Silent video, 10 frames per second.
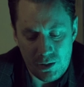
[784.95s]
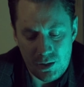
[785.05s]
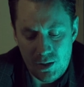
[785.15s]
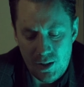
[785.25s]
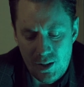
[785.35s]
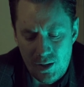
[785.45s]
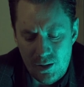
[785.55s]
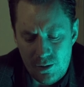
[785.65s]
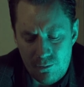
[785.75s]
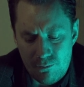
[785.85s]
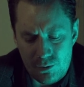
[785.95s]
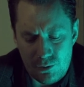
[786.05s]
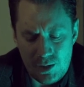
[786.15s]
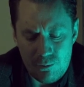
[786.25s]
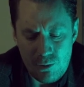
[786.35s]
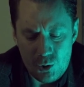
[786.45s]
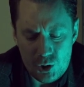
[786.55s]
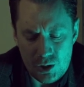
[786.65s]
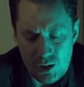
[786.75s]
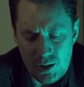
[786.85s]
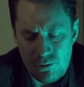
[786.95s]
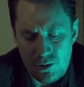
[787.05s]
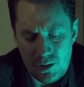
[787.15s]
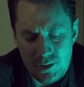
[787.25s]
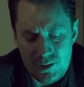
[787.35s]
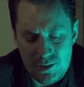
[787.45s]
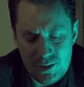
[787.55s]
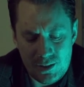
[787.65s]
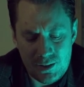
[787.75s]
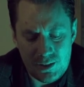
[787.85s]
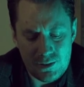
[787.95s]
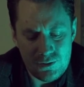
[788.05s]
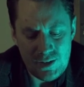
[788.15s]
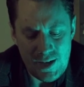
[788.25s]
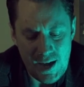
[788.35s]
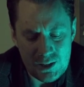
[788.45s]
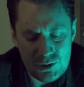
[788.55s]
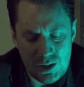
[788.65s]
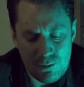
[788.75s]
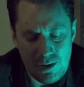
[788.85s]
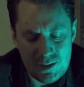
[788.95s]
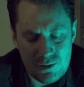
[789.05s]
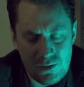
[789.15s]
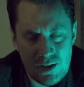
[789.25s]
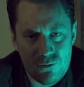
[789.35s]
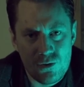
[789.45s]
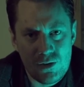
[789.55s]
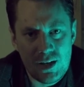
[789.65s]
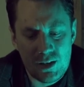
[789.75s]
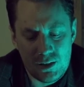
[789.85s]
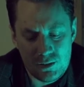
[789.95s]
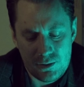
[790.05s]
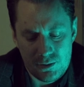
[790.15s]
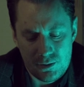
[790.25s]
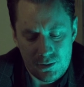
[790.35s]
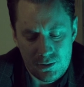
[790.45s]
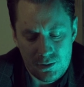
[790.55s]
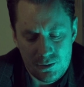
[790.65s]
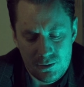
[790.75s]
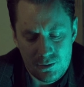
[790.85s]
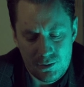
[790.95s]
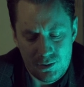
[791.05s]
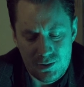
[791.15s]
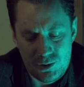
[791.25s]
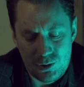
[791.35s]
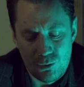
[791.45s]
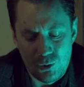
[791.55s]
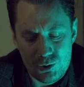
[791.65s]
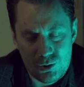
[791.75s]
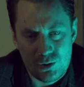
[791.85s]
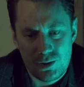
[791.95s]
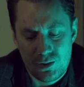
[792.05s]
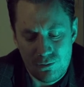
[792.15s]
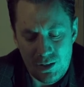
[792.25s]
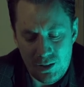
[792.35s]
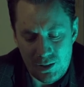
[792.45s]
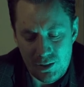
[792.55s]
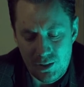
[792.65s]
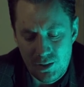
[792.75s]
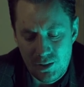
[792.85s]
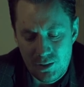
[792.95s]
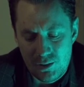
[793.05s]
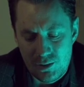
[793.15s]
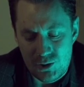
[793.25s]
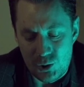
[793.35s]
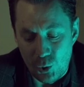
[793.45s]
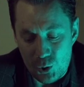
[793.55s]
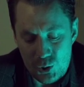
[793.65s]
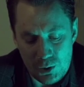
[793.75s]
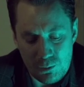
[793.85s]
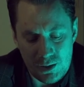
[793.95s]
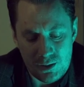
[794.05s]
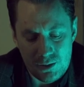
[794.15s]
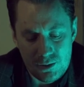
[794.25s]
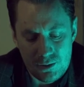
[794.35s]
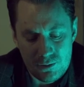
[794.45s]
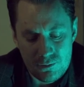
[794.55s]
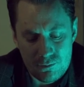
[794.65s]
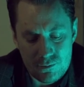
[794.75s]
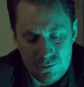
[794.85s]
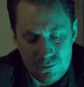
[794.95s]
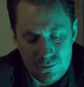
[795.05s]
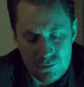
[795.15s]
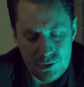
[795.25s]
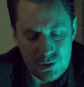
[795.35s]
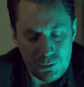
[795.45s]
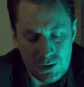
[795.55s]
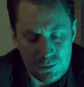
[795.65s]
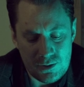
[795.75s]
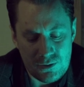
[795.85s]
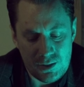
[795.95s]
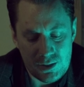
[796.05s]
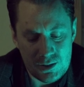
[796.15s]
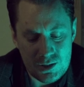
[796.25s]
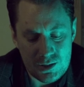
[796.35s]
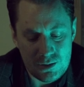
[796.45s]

me, but on an emotional level, I still react to them as if they were real. It's torture, really. It's torturing me. Sometimes I think it